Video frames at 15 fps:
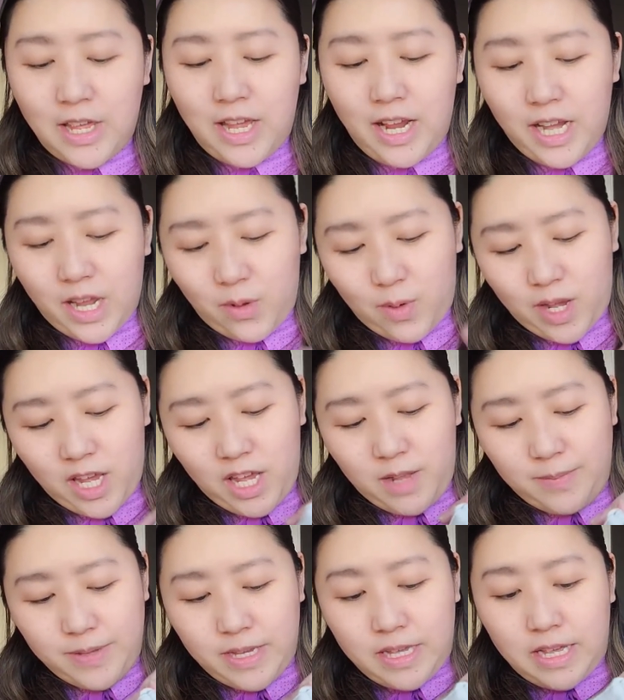Anyway,
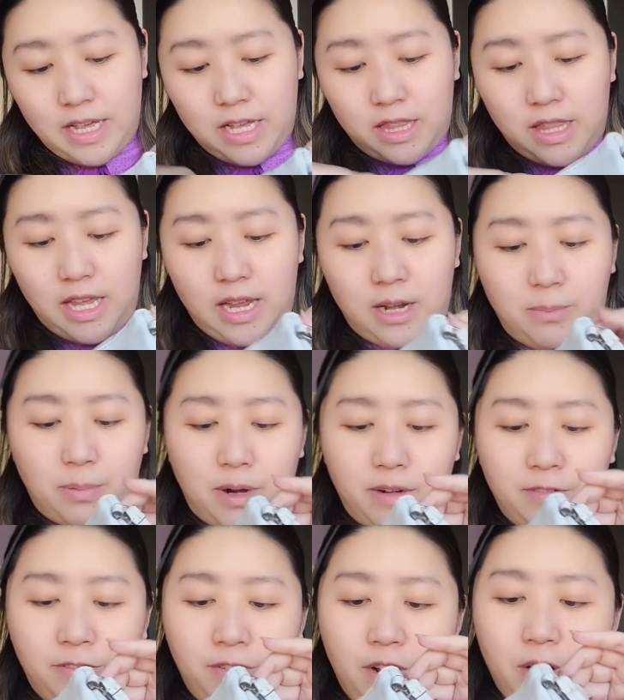and then apart
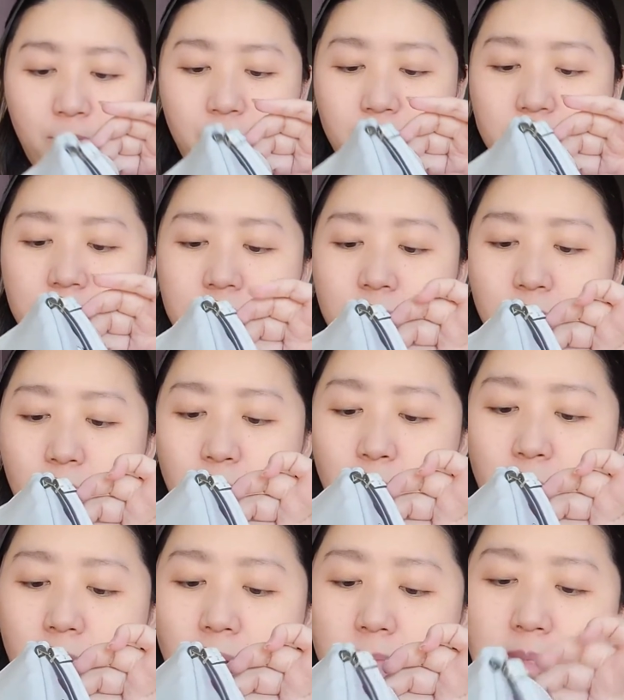from the zip
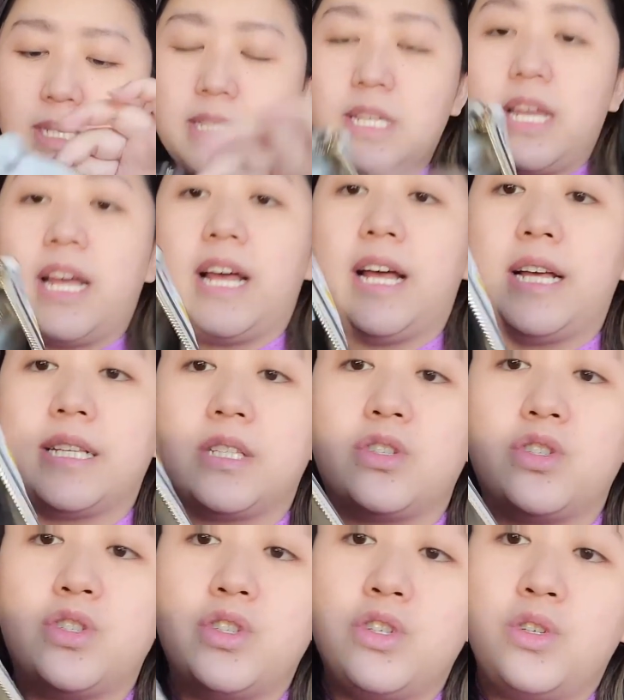compartment, it has
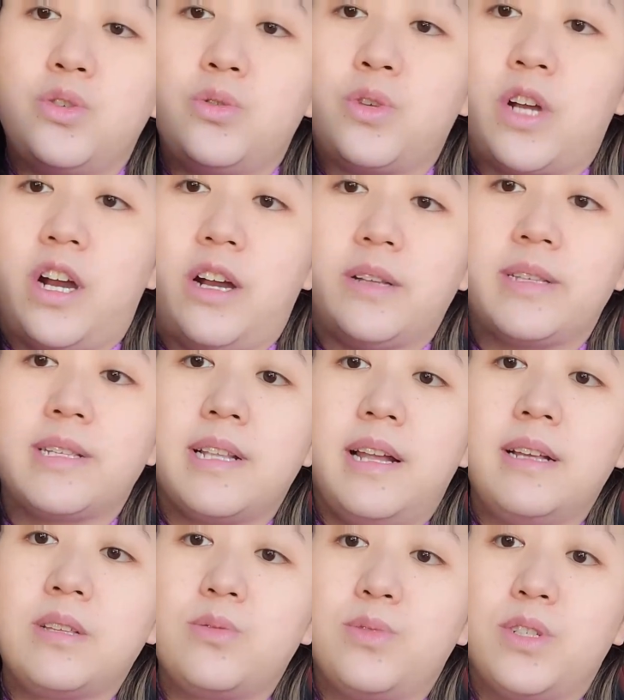two card
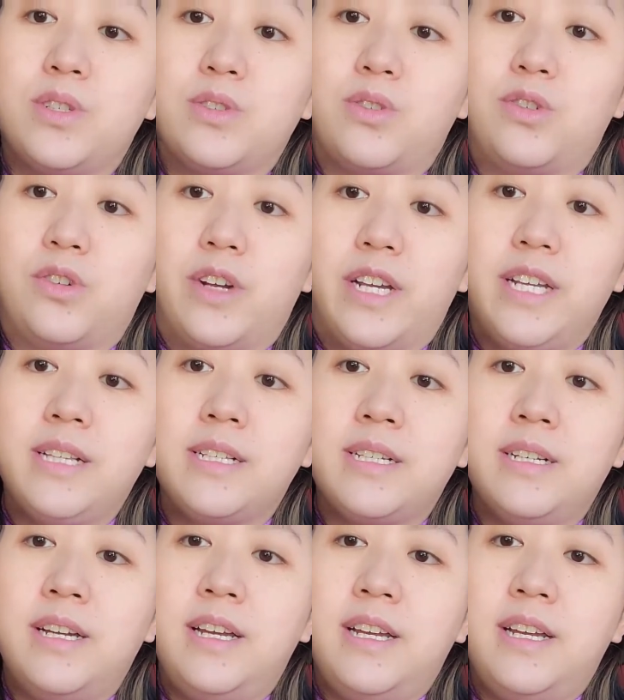slots, which is great.